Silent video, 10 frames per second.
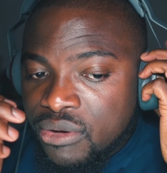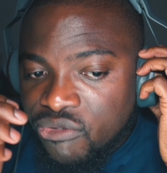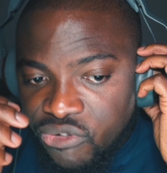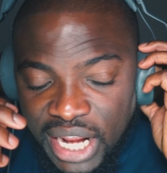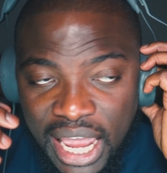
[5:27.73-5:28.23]

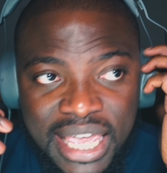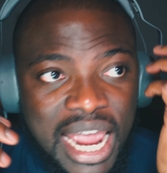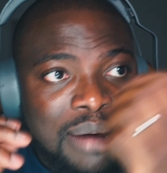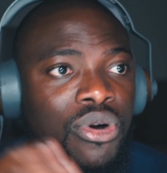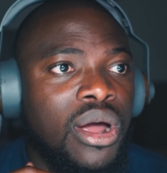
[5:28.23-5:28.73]
For their
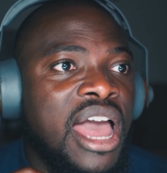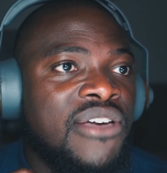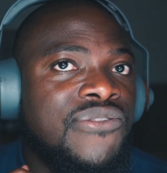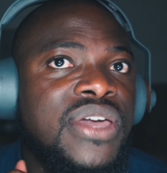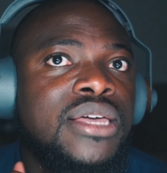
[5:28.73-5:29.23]
camera, I
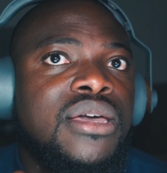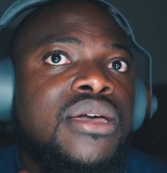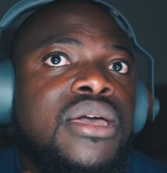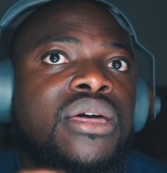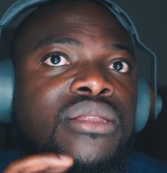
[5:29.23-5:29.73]
think
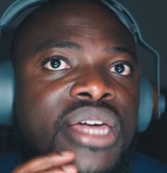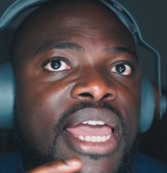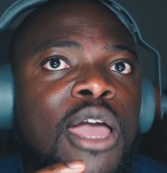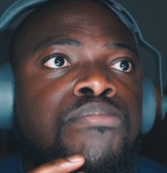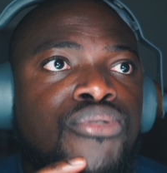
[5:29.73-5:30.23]
their
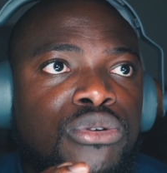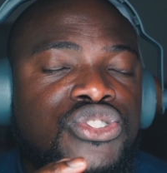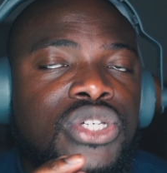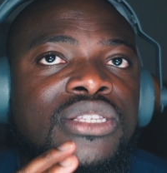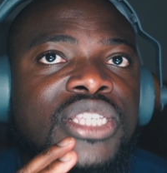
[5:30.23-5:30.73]
approach
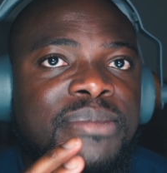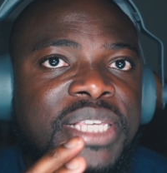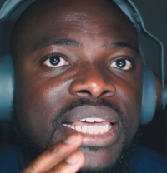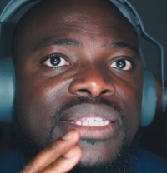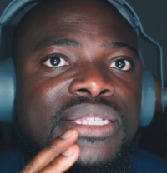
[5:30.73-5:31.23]
in terms of
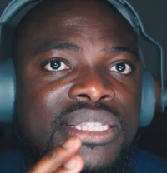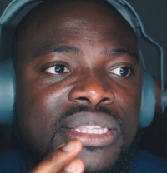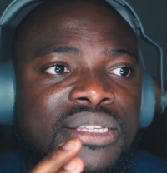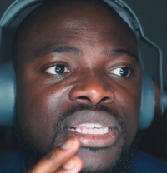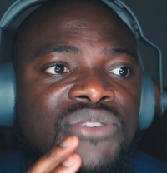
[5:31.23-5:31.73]

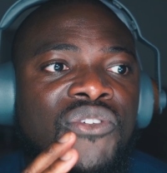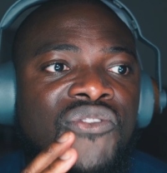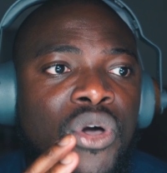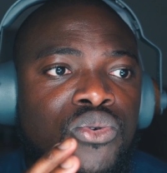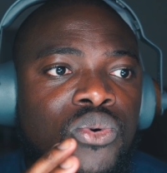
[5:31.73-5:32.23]
consistency for
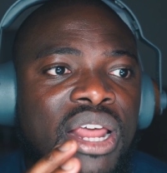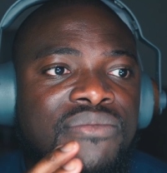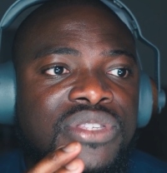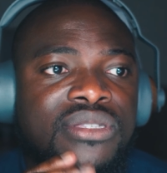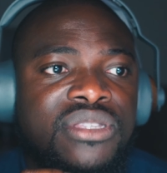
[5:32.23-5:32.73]
focal
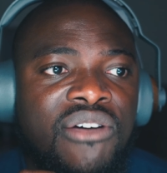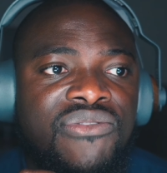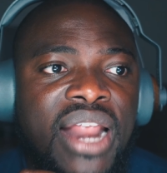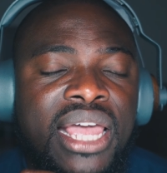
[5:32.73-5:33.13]
lengths and stuff, like,